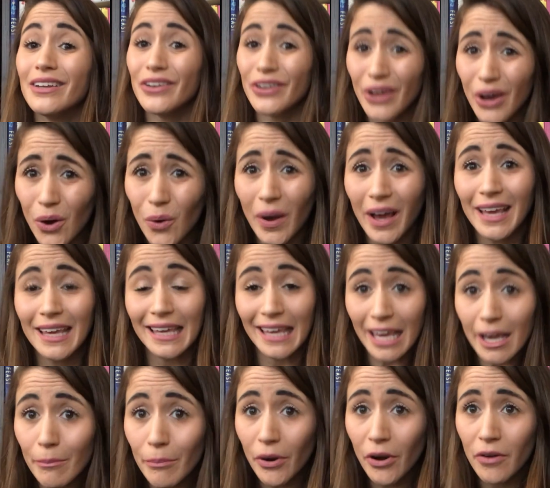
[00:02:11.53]
No, I
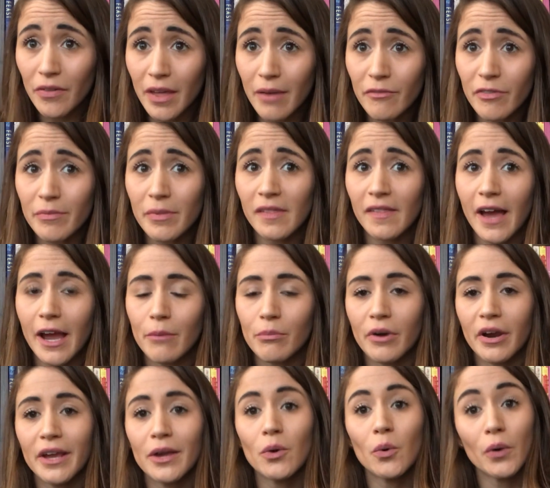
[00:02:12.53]
can't borrow them from the
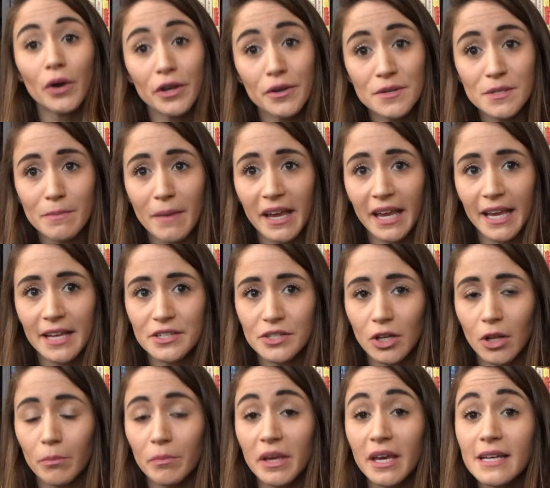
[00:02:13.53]
library or use my
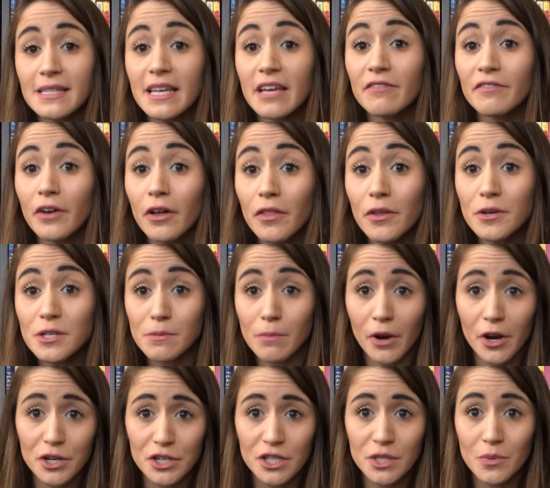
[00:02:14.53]
Kindle because I fill those
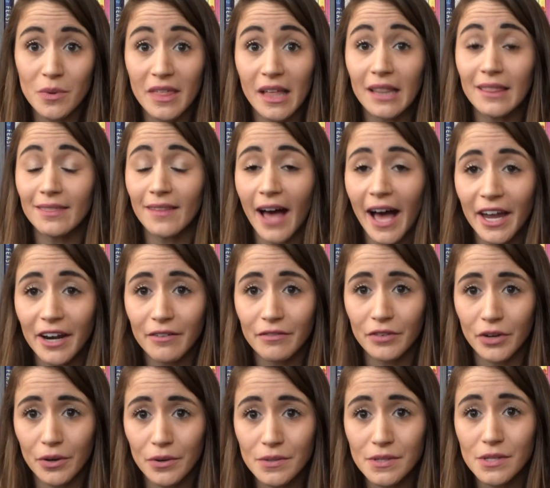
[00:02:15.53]
margins with a lot of
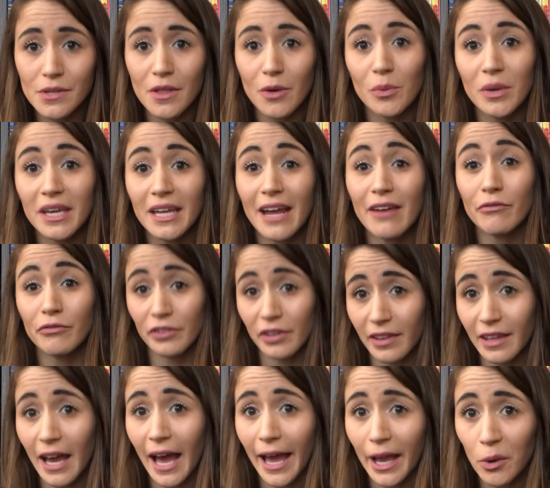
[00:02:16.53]
notes so that we can have
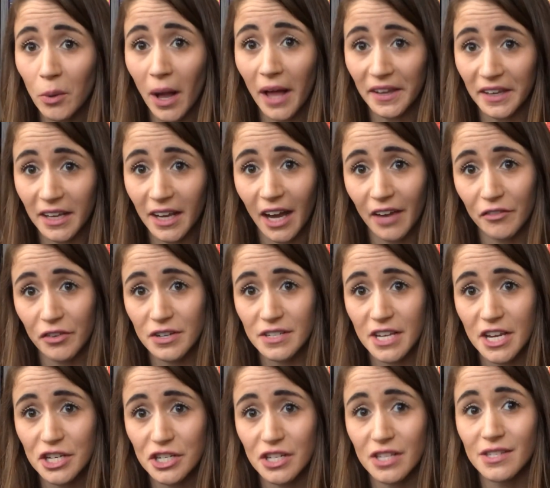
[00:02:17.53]
really high quality
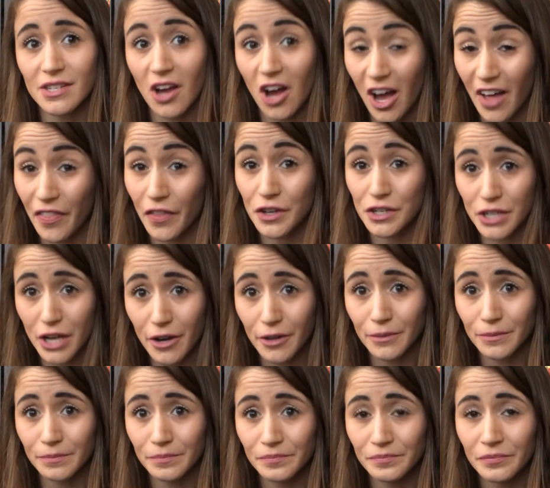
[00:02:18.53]
conversations on the show.
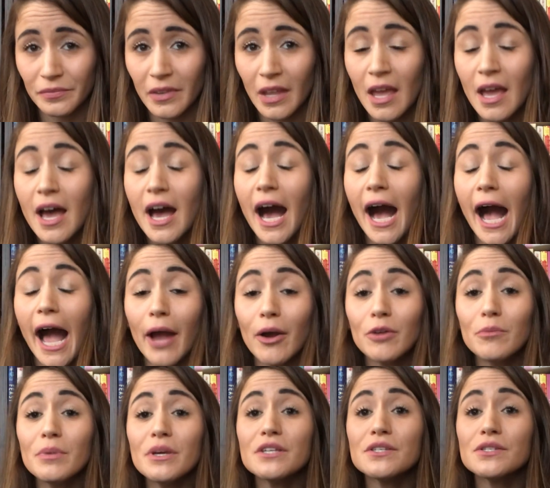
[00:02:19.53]
I
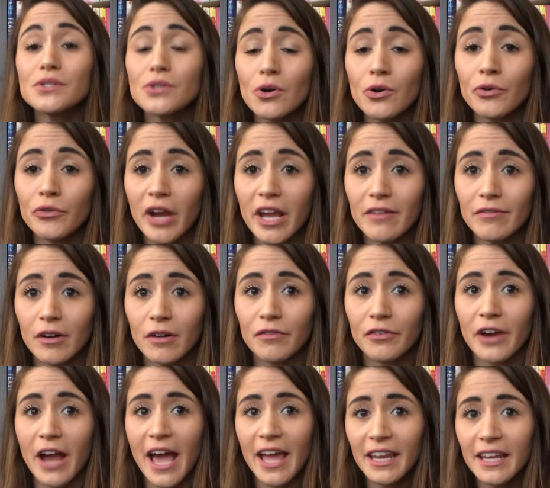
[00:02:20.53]
would be so grateful
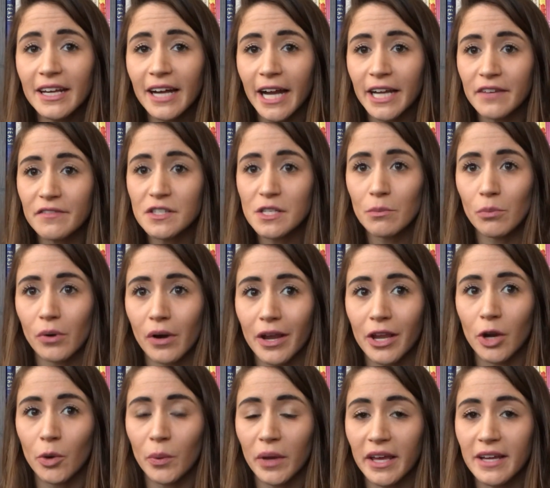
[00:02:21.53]
for any kind of support
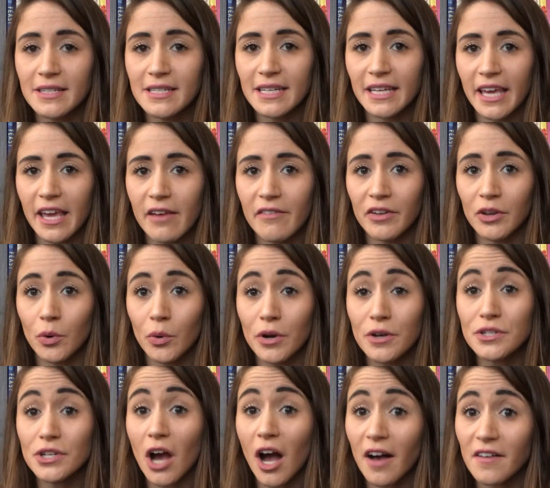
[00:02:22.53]
you're willing to give in order
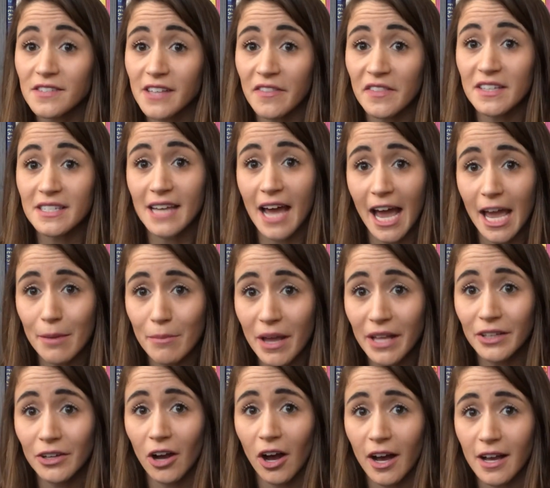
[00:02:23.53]
to offset the time
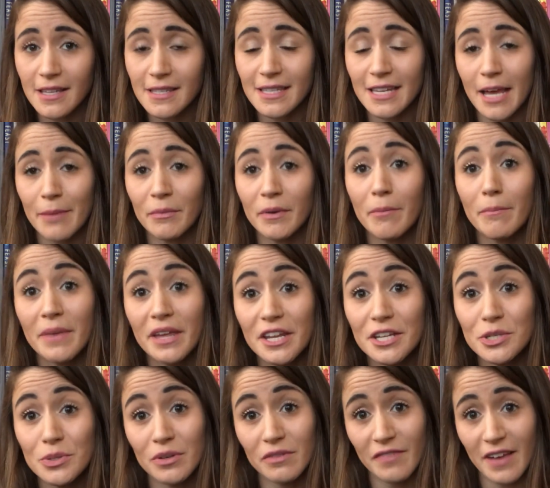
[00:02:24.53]
and cost that I'm committed
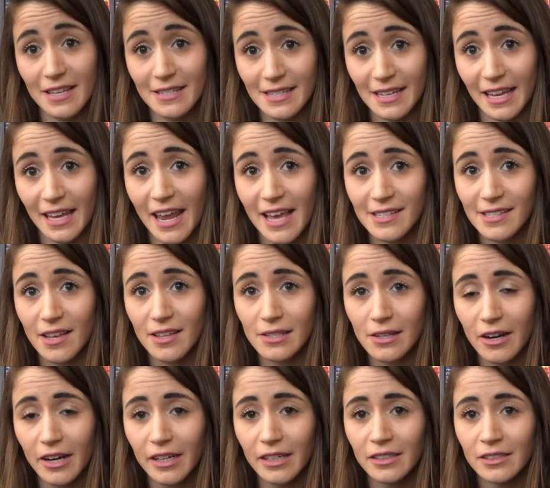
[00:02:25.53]
to investing in
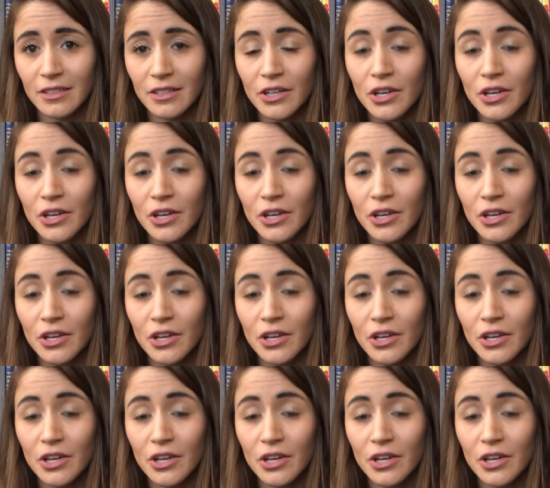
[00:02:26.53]
SSR.